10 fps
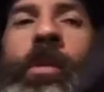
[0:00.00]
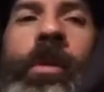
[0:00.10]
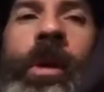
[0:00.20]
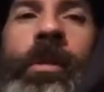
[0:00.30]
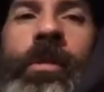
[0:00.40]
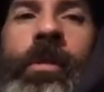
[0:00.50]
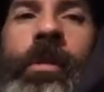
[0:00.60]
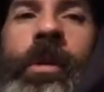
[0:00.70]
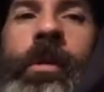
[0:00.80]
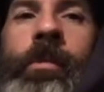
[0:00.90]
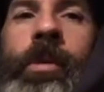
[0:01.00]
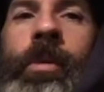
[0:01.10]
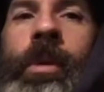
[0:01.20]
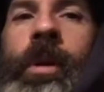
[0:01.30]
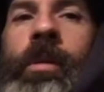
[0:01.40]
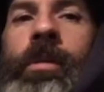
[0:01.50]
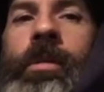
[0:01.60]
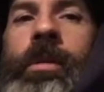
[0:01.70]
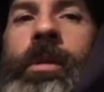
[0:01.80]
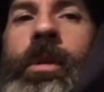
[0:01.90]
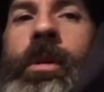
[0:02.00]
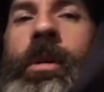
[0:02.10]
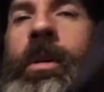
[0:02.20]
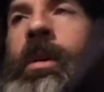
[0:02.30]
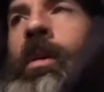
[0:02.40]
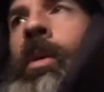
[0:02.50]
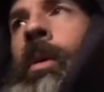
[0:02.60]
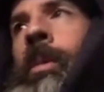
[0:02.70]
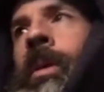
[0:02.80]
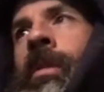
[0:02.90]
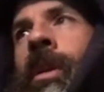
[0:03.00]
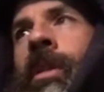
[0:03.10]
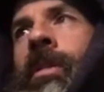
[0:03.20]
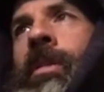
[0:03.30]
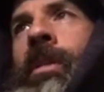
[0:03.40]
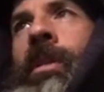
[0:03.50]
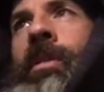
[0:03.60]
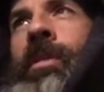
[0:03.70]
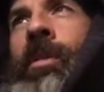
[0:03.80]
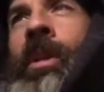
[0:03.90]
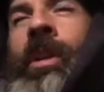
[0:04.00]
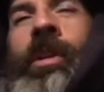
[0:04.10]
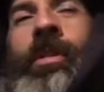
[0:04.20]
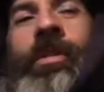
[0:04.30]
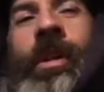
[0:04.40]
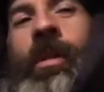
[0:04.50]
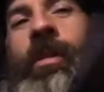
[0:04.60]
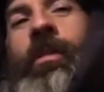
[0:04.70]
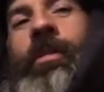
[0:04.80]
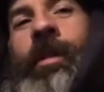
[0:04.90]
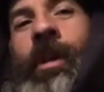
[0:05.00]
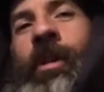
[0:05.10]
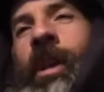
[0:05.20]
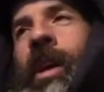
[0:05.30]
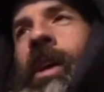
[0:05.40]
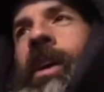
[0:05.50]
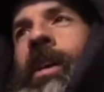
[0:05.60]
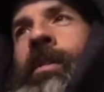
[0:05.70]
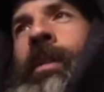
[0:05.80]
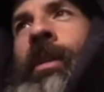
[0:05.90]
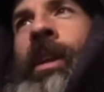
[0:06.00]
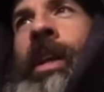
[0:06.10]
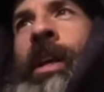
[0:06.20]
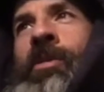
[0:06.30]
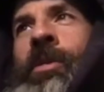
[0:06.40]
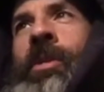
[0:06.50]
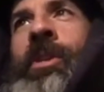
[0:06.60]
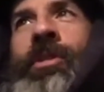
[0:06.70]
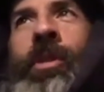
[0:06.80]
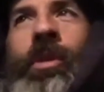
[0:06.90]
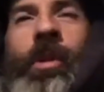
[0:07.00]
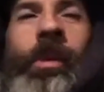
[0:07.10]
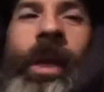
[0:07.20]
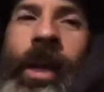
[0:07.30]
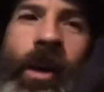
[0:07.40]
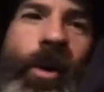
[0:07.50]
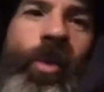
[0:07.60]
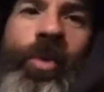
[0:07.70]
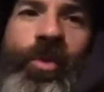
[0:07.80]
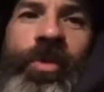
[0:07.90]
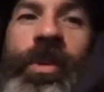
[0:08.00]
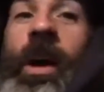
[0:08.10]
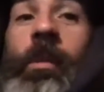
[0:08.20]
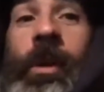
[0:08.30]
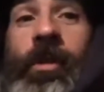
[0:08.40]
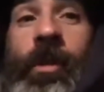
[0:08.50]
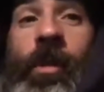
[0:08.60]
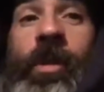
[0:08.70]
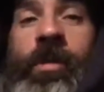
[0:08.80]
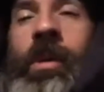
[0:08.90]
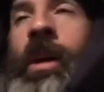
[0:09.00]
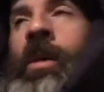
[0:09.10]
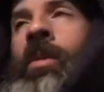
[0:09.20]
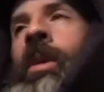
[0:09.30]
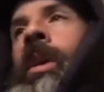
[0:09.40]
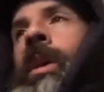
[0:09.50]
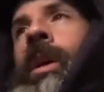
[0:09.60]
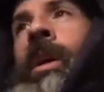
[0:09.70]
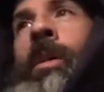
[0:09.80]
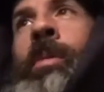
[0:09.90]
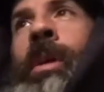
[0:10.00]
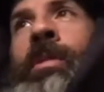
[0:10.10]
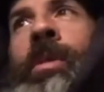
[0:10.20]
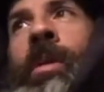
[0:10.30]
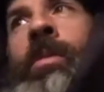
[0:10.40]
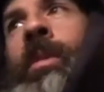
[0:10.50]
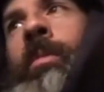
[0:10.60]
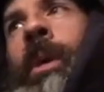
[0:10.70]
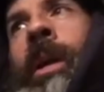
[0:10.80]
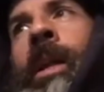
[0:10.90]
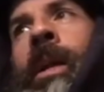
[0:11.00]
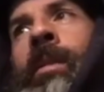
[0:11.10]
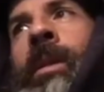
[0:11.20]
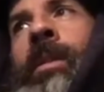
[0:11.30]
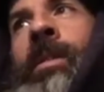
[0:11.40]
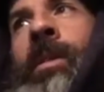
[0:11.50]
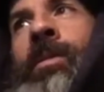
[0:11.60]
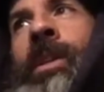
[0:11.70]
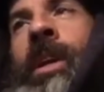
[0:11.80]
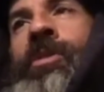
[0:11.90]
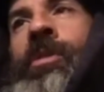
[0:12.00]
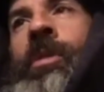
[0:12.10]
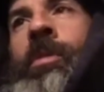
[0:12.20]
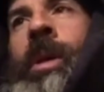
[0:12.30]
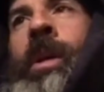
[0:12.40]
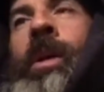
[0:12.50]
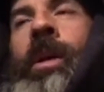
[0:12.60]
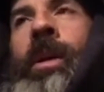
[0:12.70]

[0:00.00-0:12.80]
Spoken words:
equalizer and pull out quite a bit of it, so that it does sound fairly natural. Still a little bit of echo, which was fine because there was some echo in the place, so I don't really mind that. That sounds natural to me.